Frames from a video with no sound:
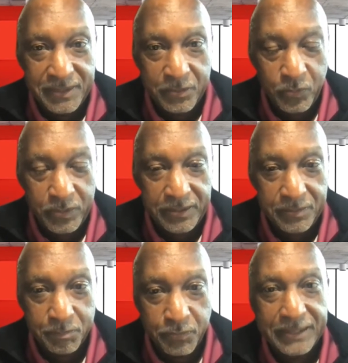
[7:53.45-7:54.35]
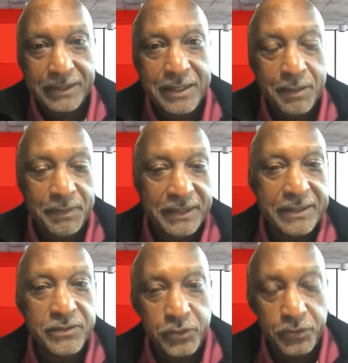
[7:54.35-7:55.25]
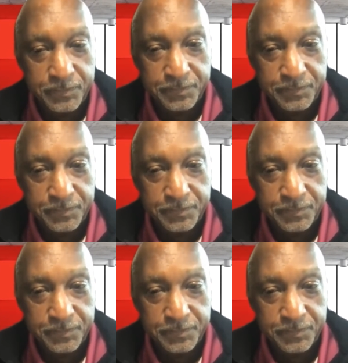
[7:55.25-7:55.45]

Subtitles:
that we bring a company into